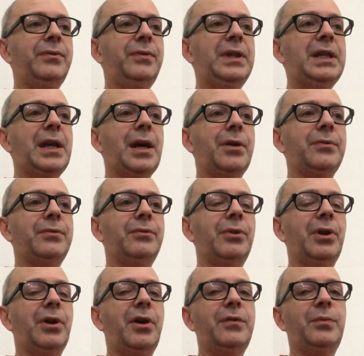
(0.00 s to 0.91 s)
video
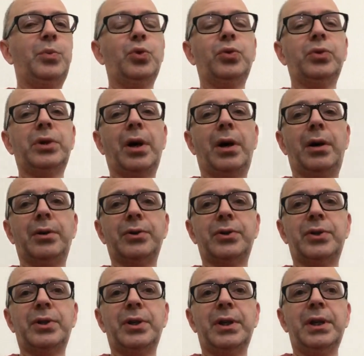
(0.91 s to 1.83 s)
for a live
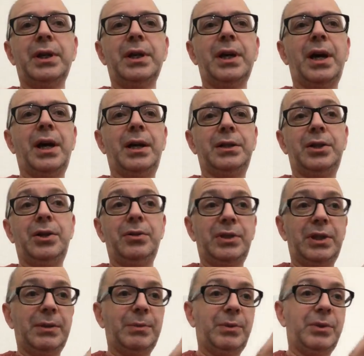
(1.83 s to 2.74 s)
broadcast
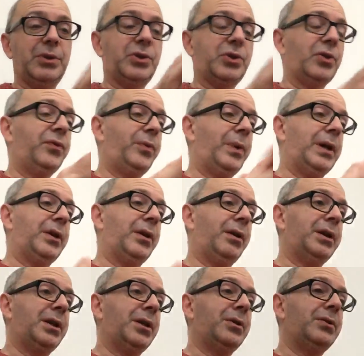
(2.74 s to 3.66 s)
using the software that
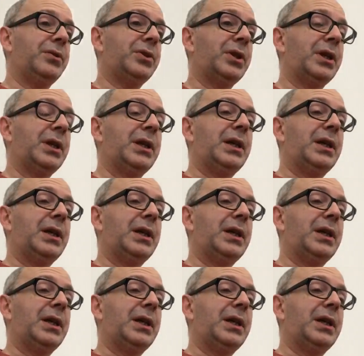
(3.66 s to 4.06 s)
I use.